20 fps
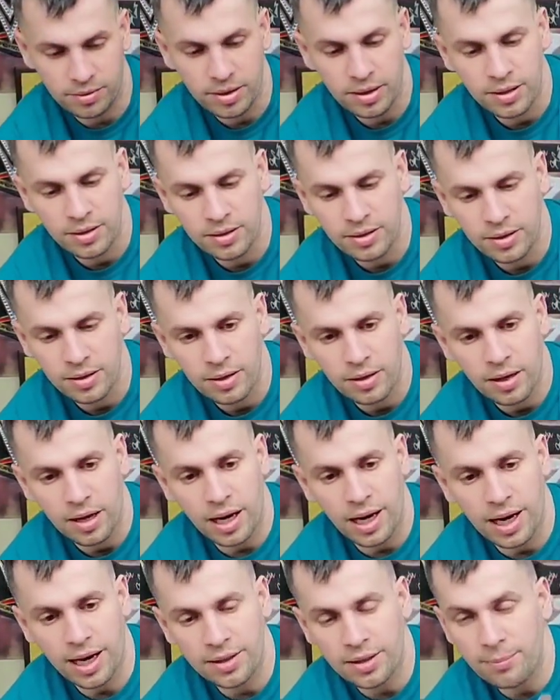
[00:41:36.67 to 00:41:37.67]

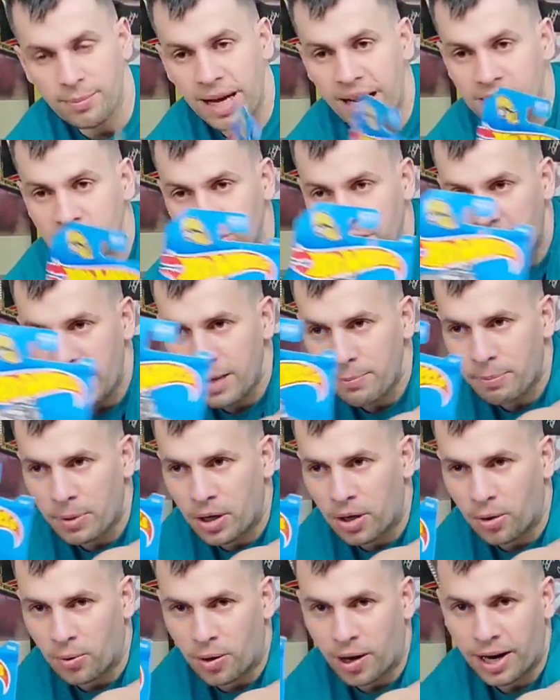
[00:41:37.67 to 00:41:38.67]
The Magic
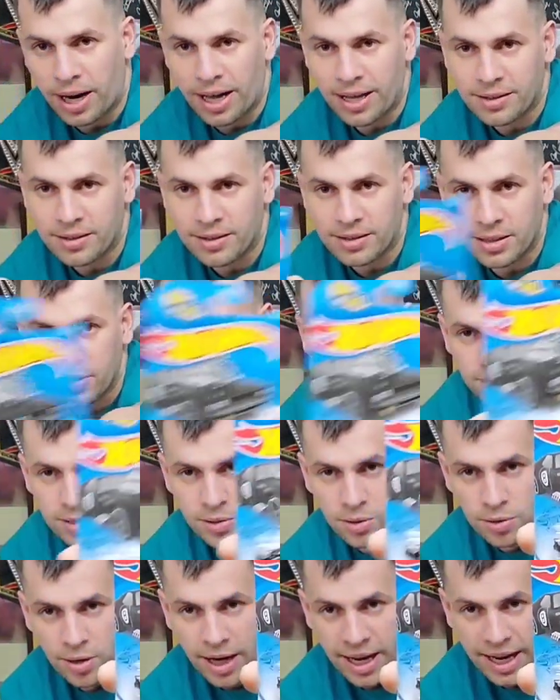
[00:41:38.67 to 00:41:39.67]
8-Ball one. I thought this was
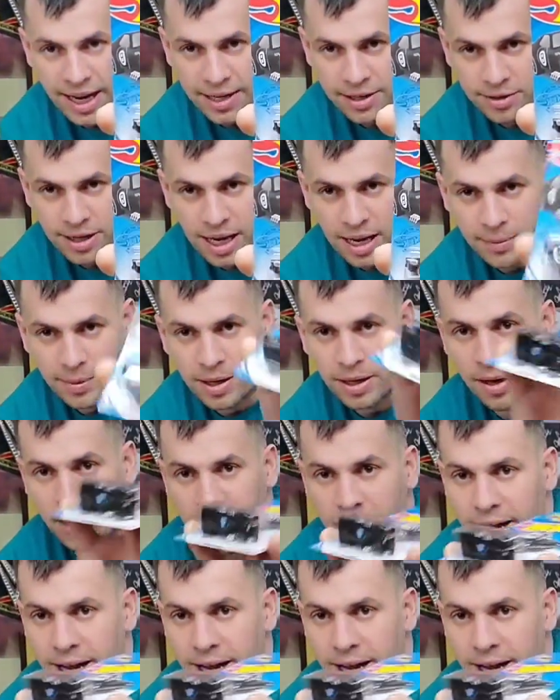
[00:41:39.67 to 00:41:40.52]
cool. I had to grab it.